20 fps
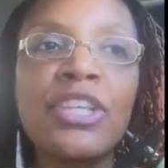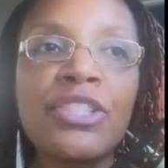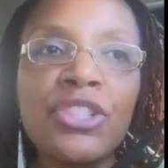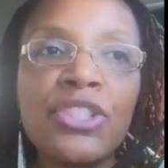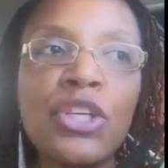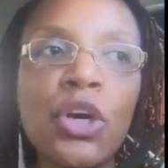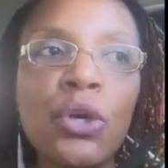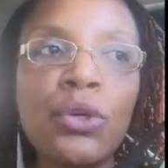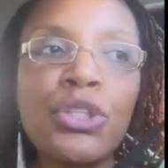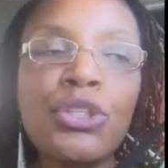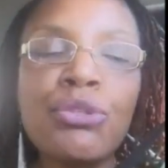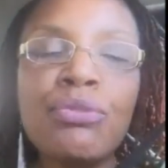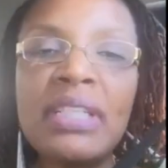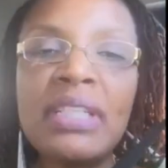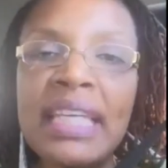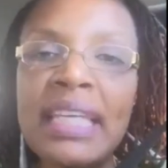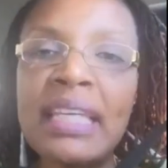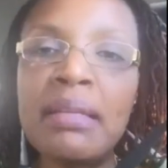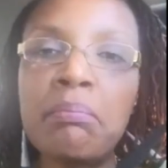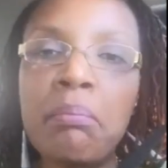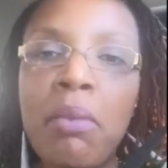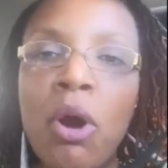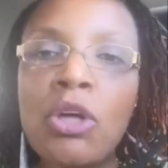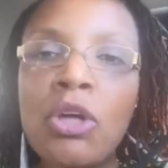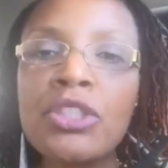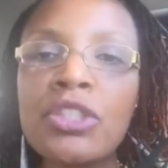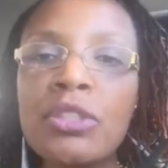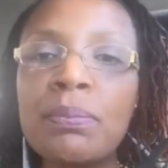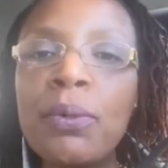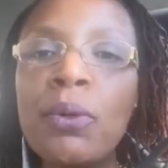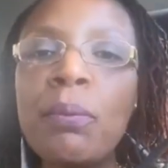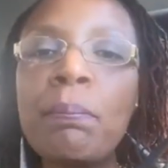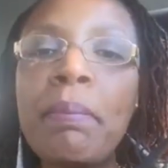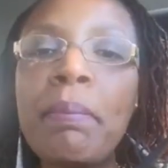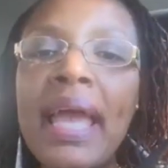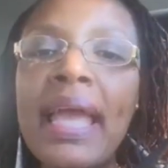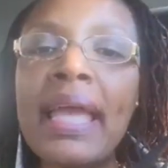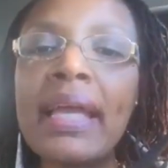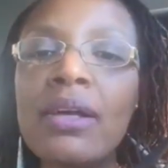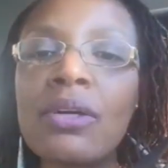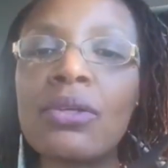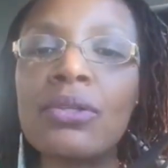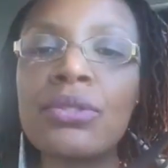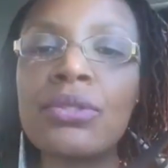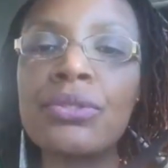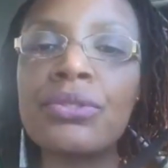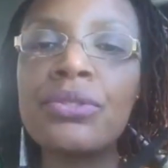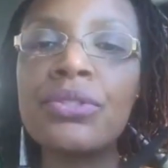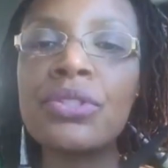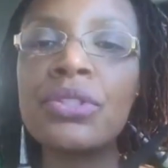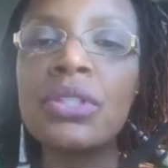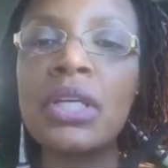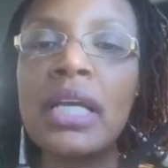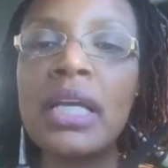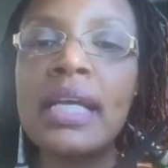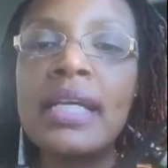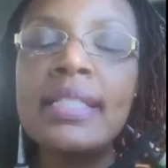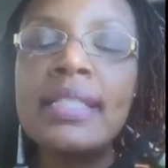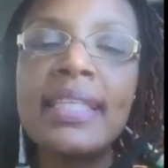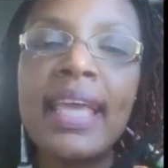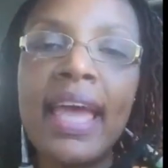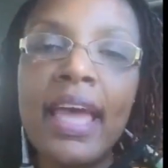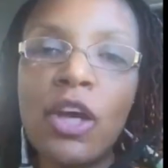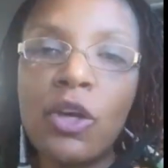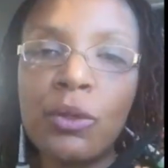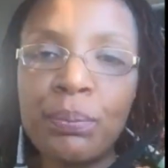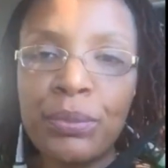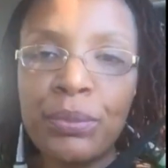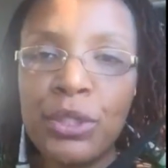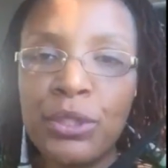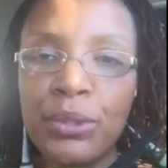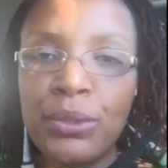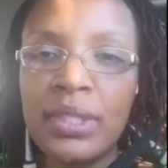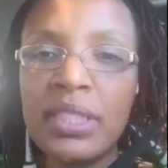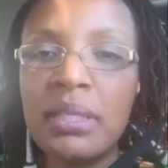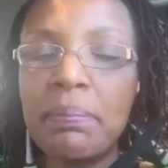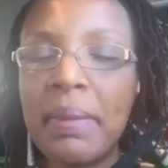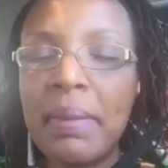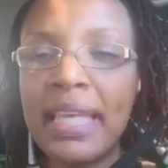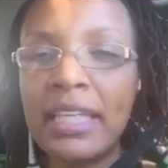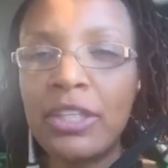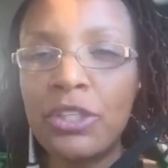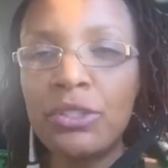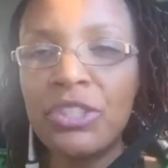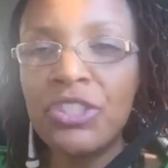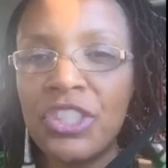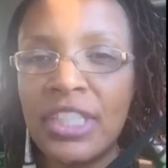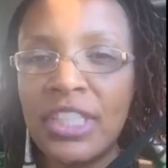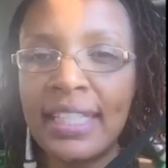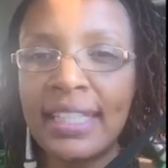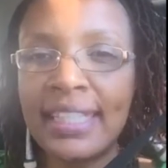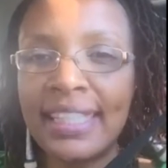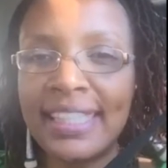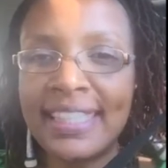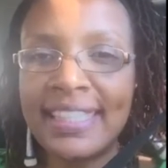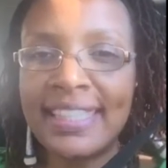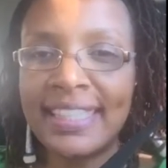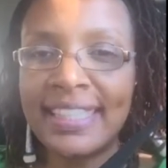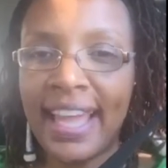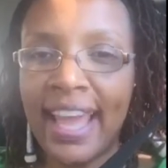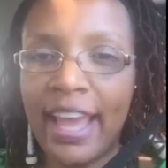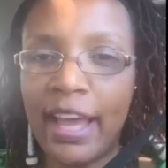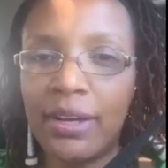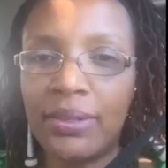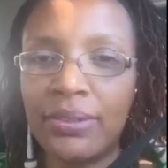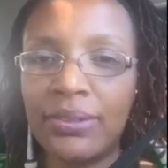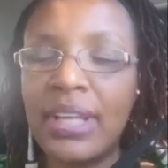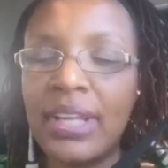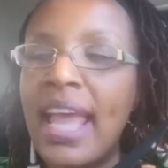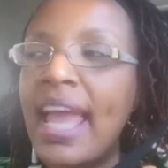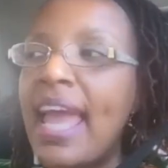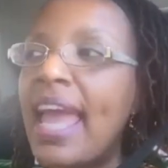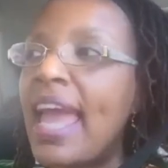So you need multiple bangles to help you to make jingly sound.